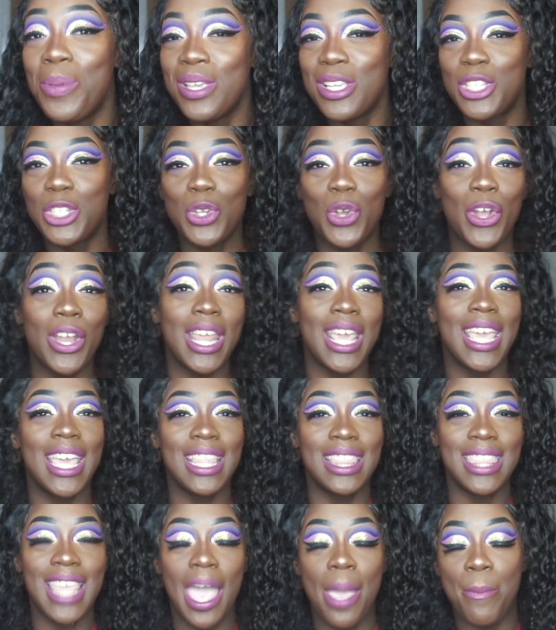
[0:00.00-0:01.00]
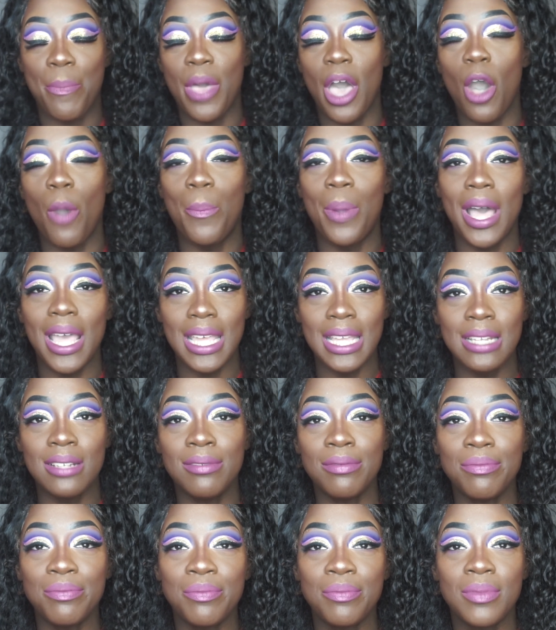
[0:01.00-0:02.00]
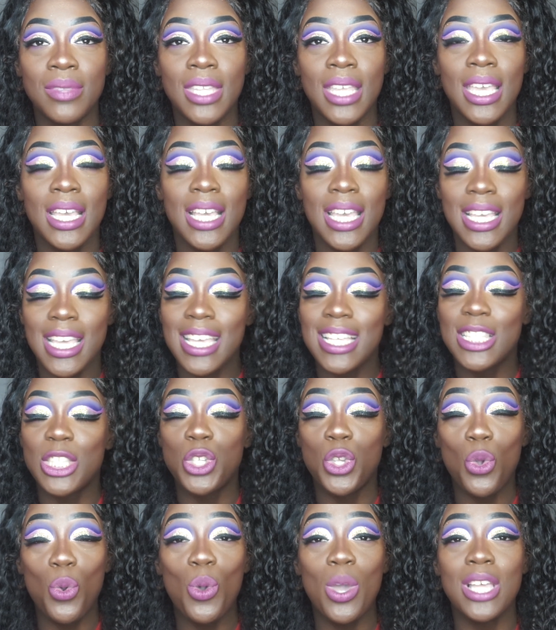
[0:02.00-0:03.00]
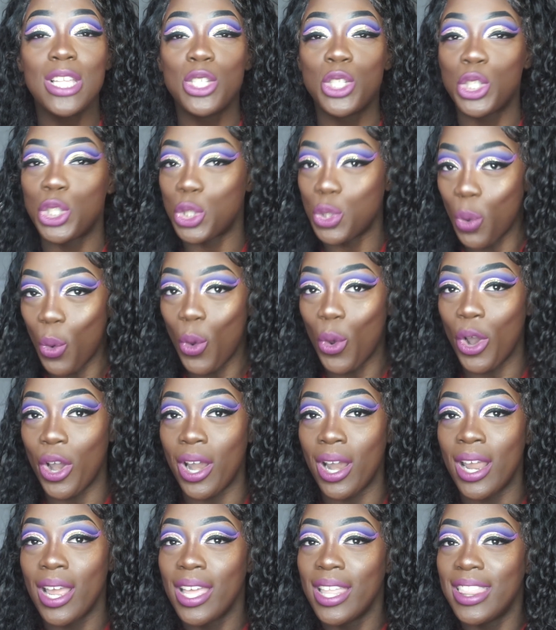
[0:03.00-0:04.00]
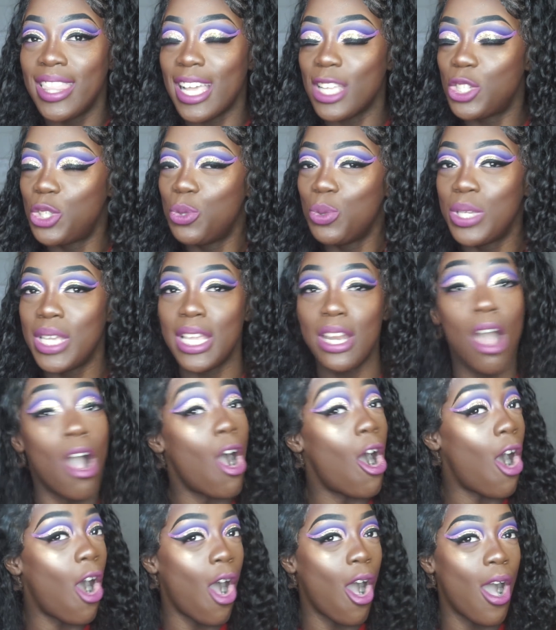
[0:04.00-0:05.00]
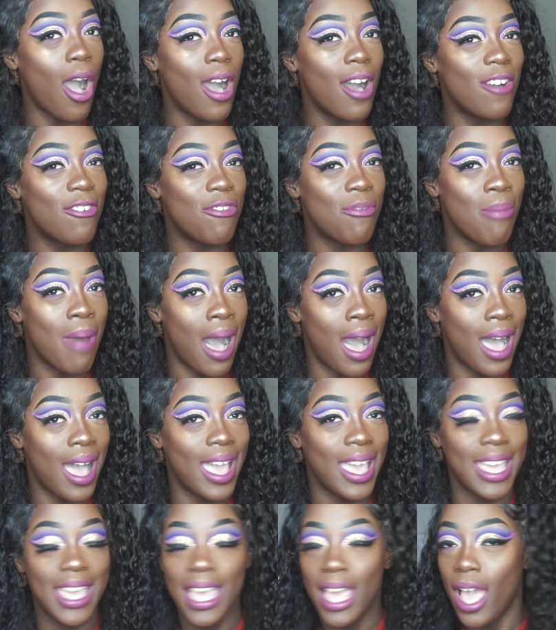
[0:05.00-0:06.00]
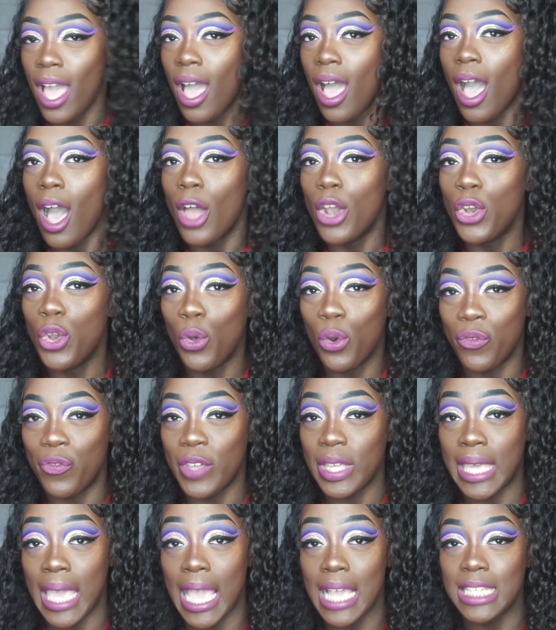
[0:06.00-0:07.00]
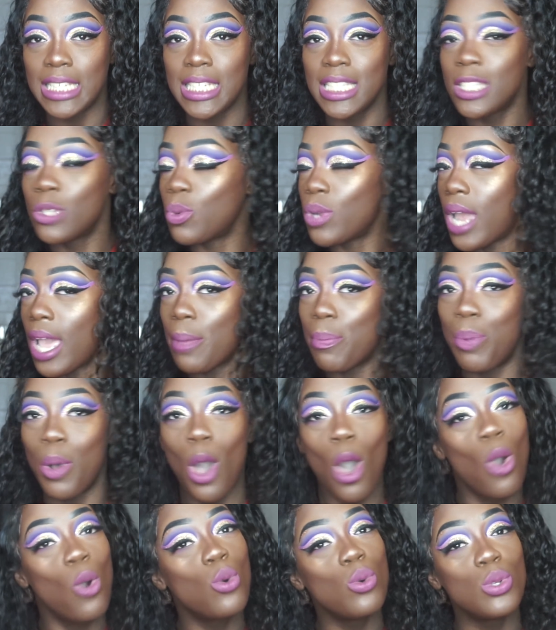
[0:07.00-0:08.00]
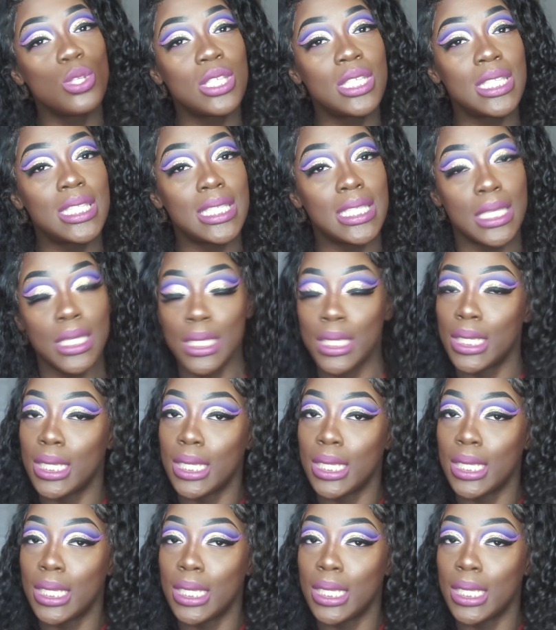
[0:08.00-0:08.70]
Be sure to hit that bell button to ensure that you get all of my notifications when I post